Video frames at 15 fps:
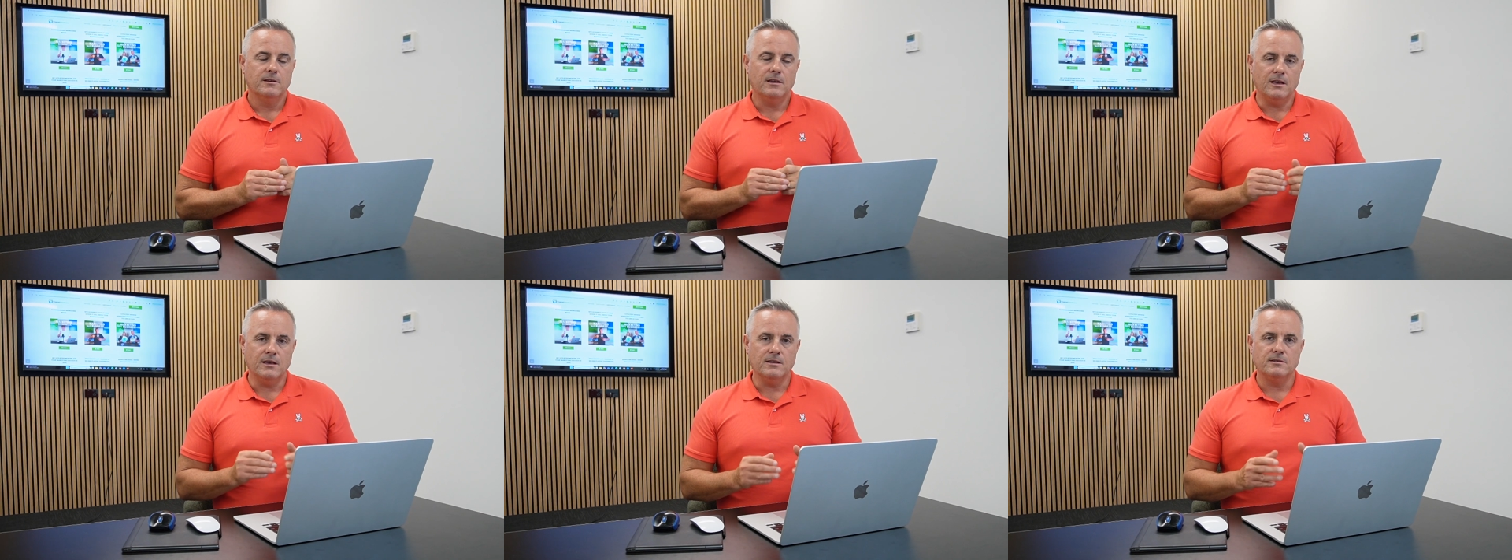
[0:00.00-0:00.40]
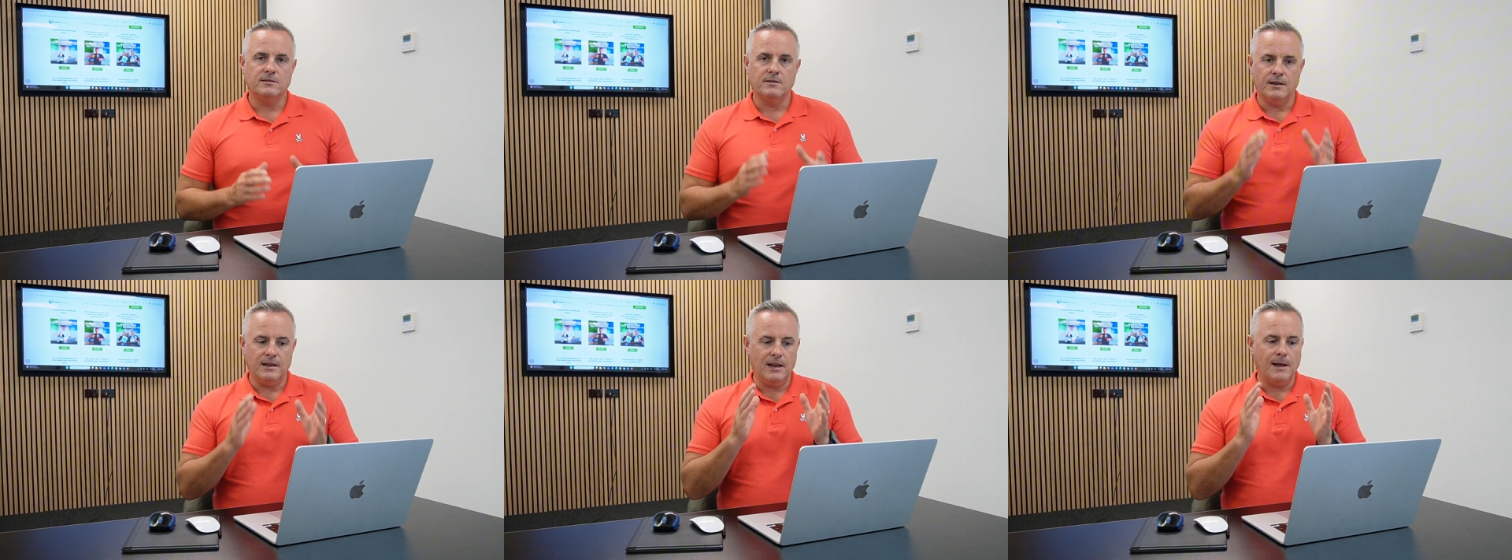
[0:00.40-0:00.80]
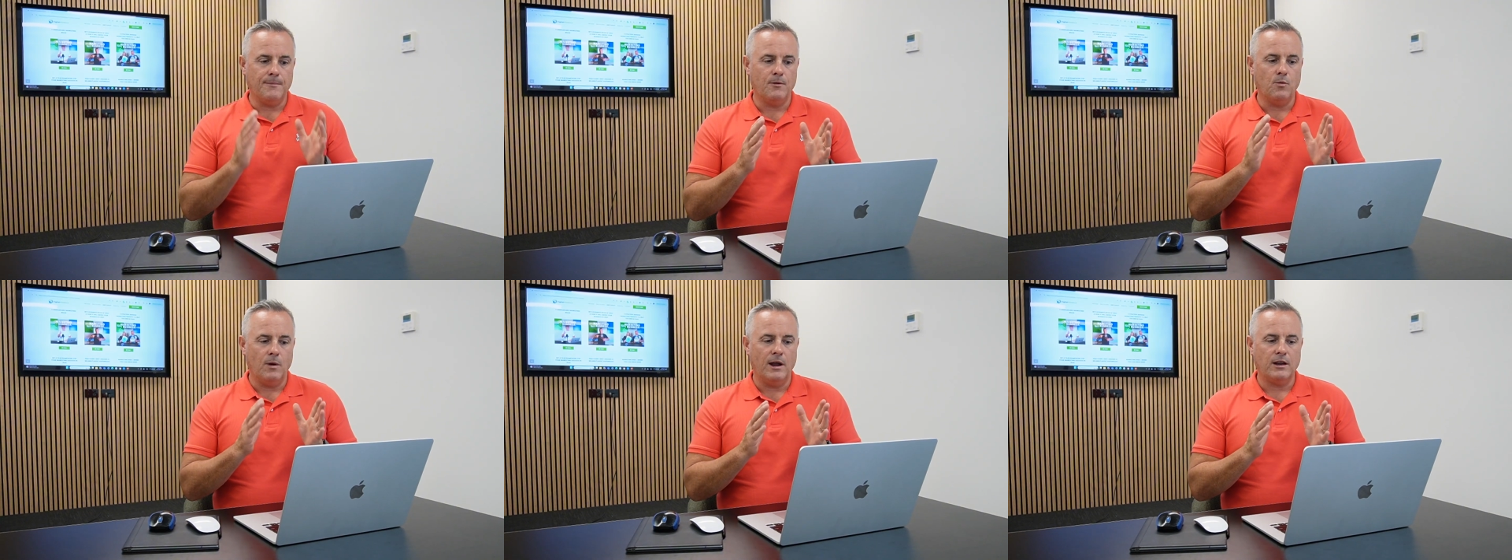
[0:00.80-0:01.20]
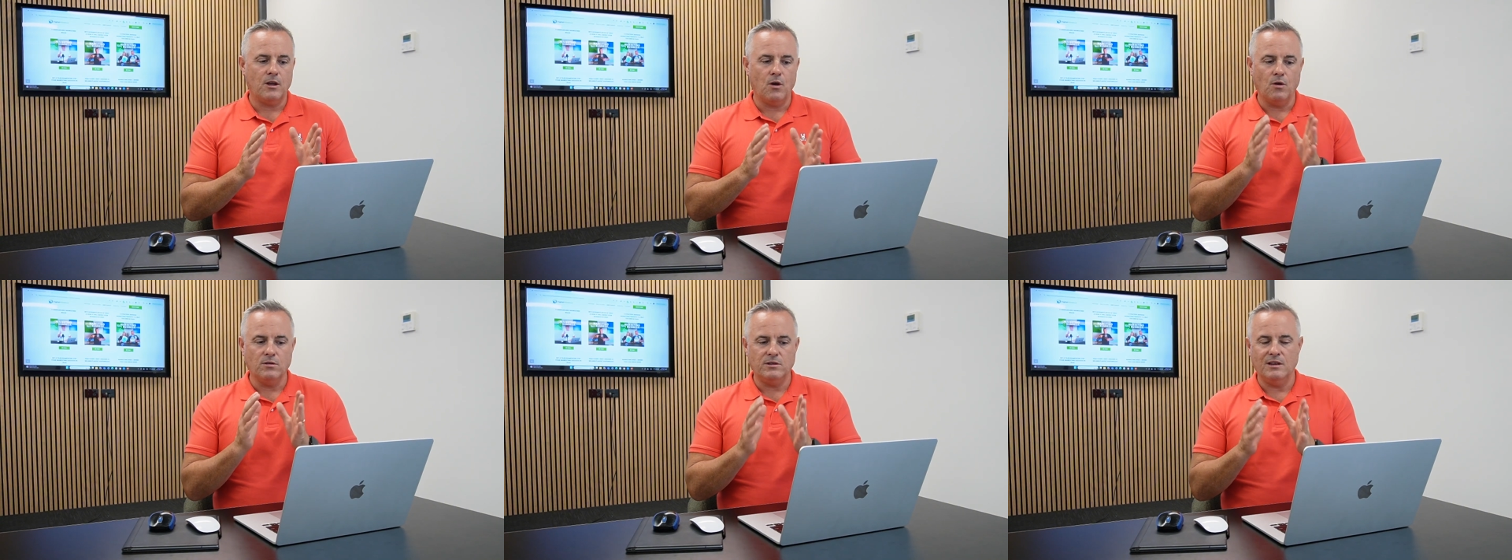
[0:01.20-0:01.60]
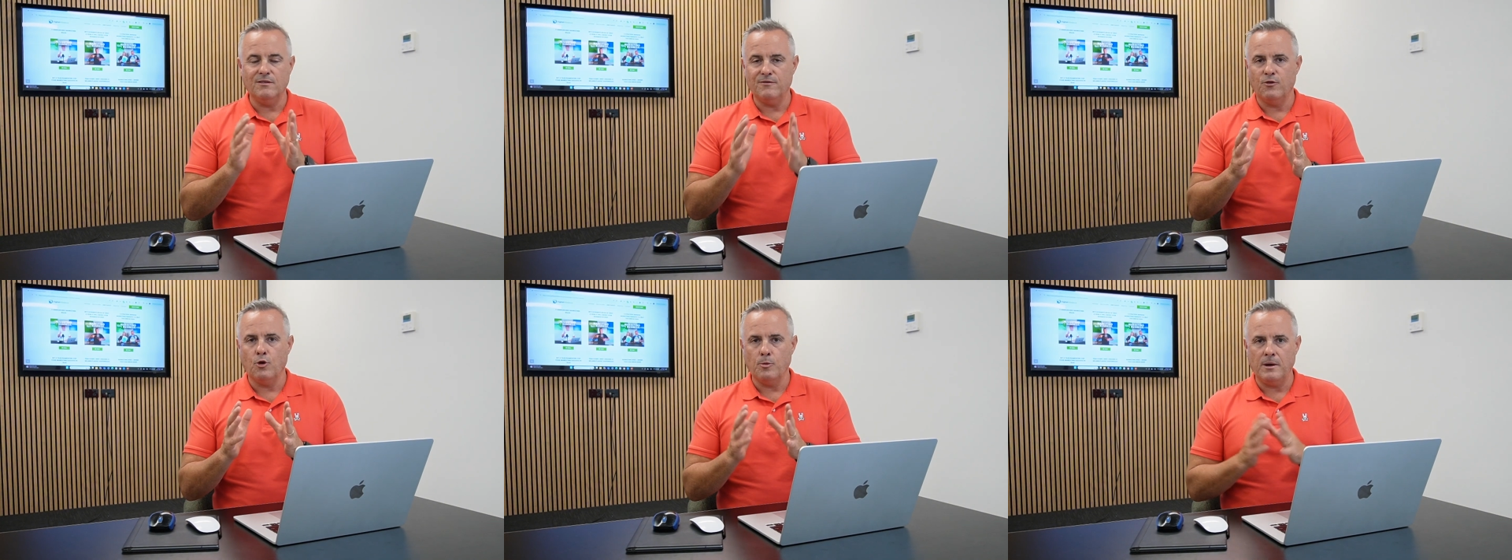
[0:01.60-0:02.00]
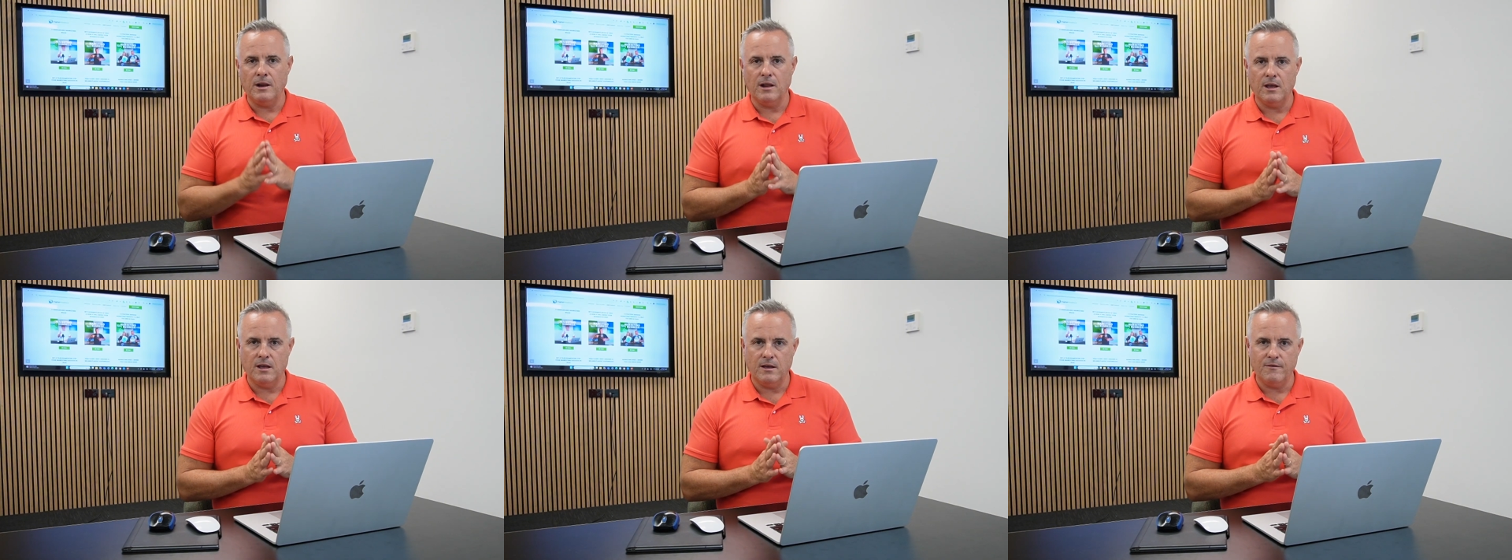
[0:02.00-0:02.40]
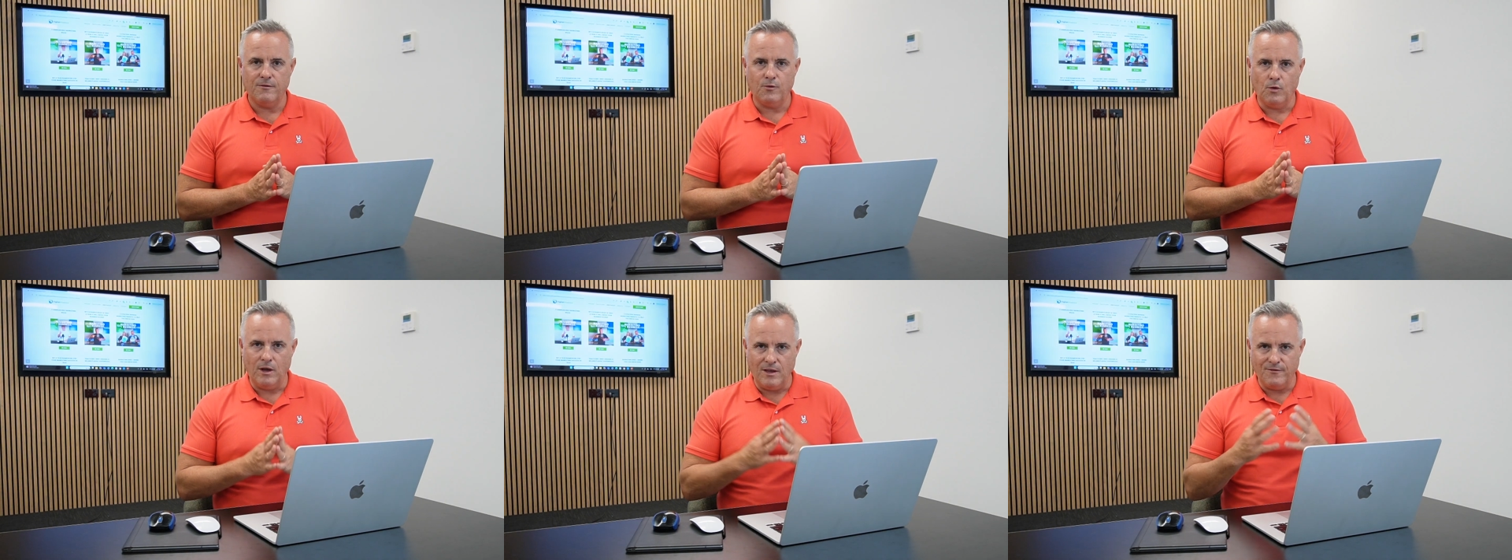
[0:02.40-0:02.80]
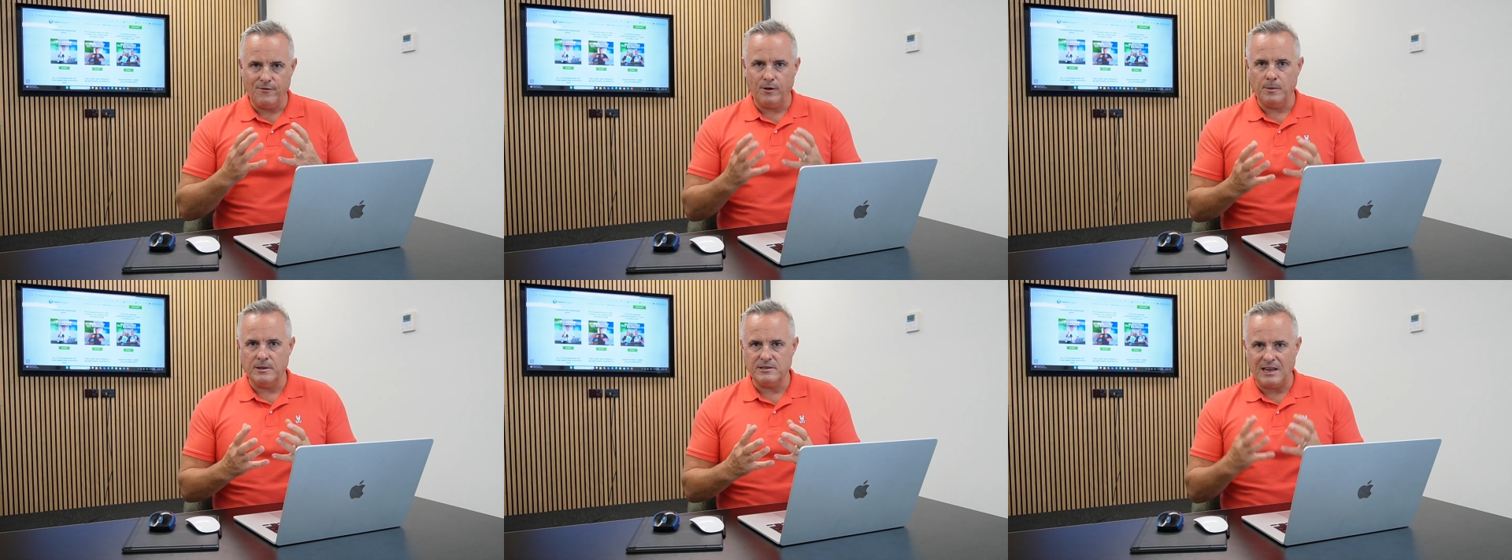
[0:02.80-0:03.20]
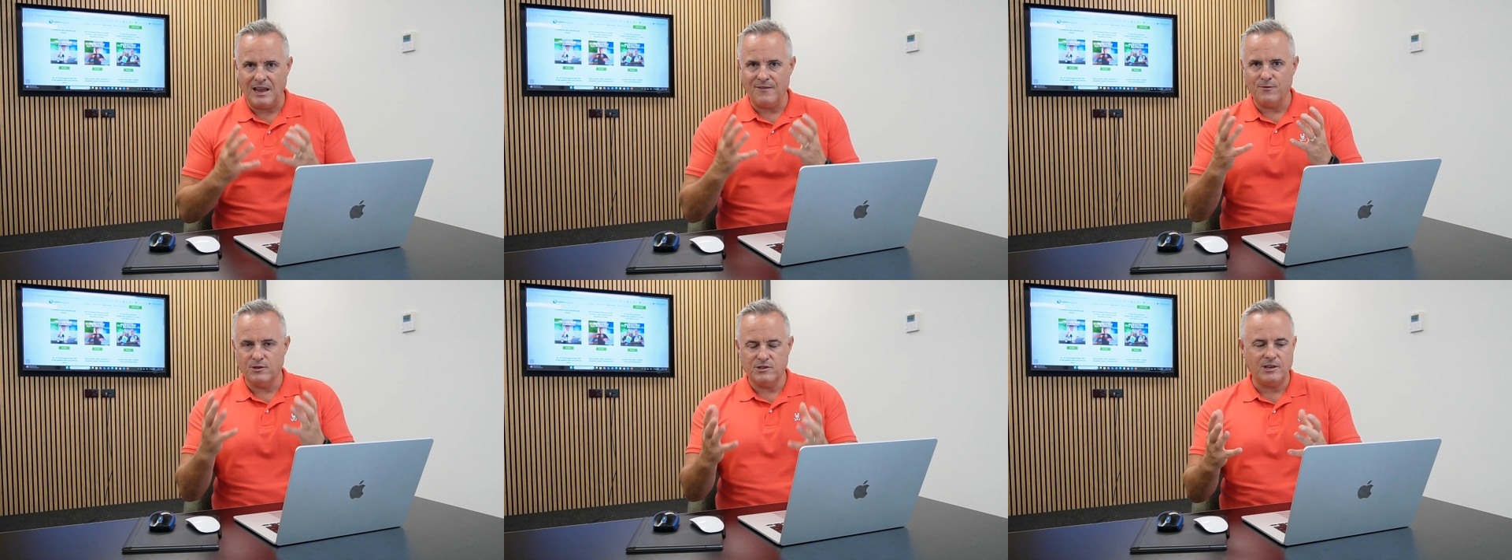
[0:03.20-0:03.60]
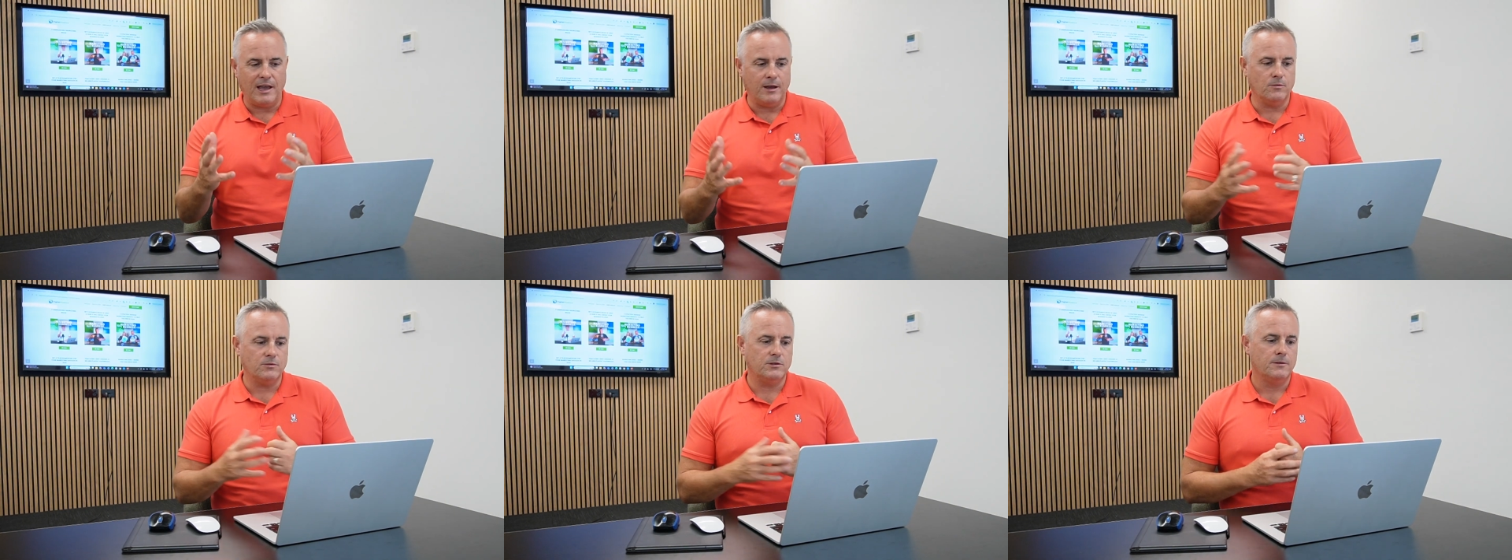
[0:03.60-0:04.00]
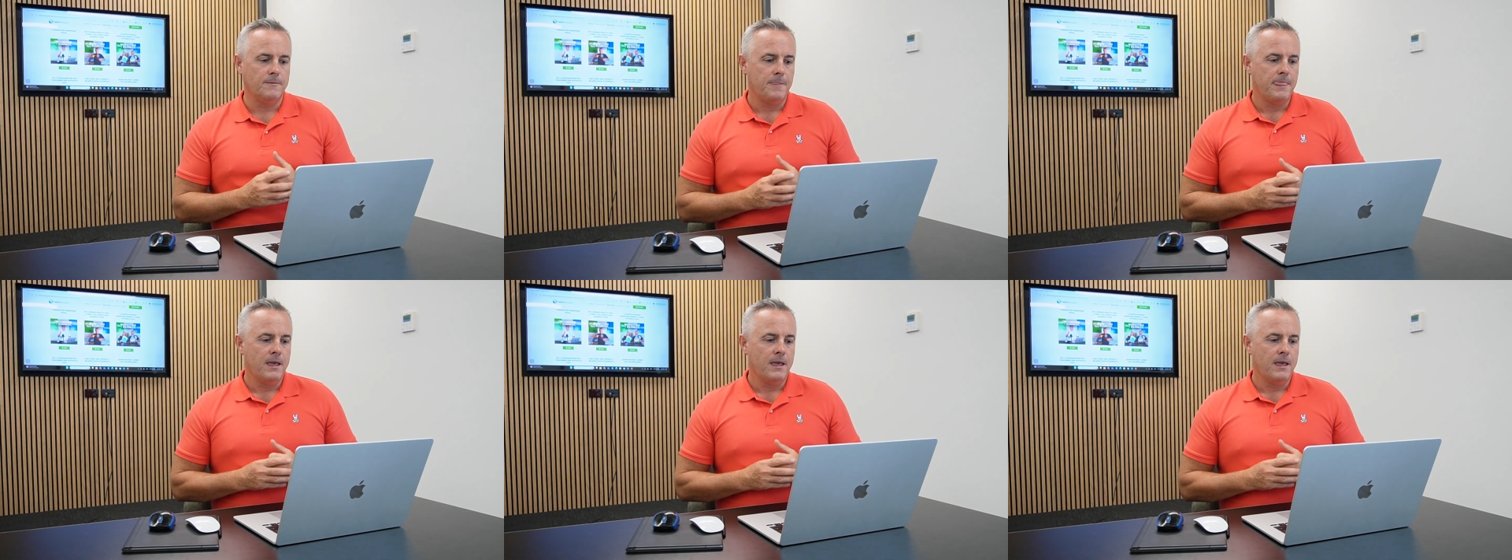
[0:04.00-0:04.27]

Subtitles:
is the number one content formula for influence and for sales.